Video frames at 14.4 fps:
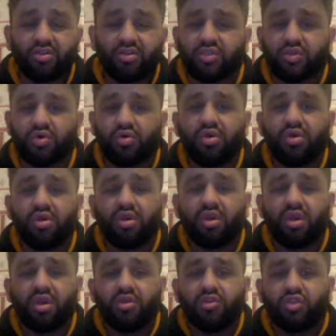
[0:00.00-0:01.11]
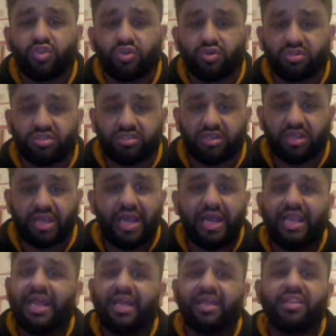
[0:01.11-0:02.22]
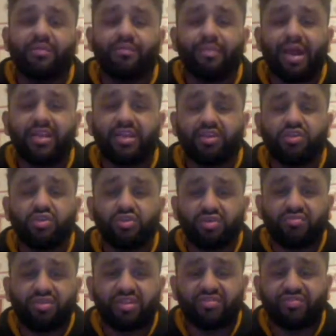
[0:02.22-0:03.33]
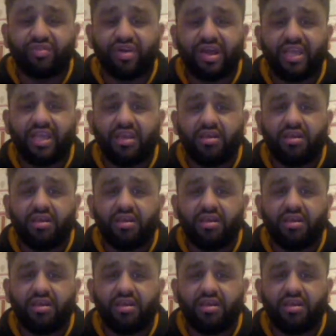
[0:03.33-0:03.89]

So just highlighting the magnitude of this fight,